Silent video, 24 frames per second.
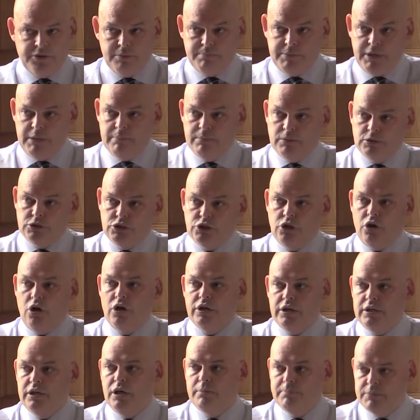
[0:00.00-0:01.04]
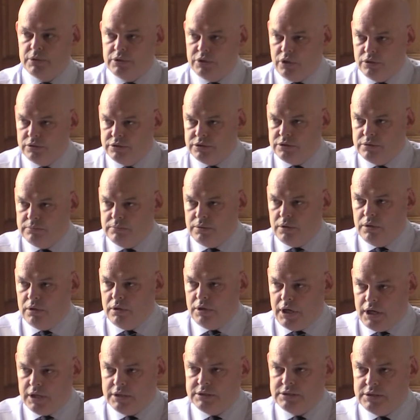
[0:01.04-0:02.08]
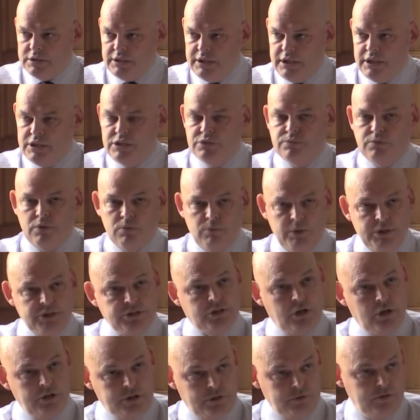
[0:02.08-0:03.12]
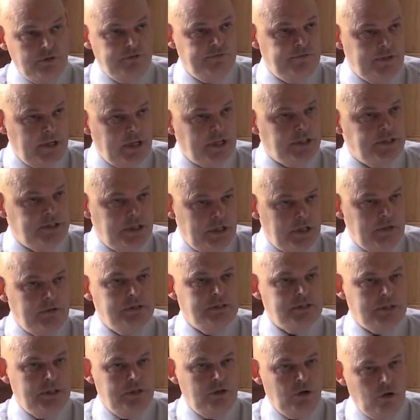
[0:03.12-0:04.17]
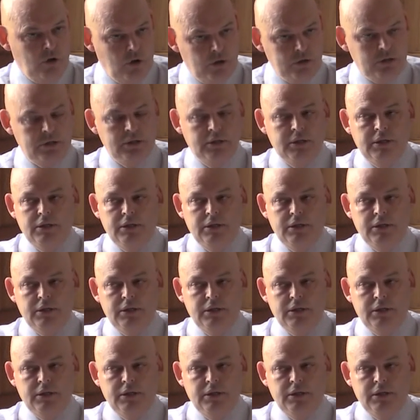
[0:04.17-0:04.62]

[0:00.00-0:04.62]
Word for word: the people talking up a culture war actually is, where we start to reflect seriously on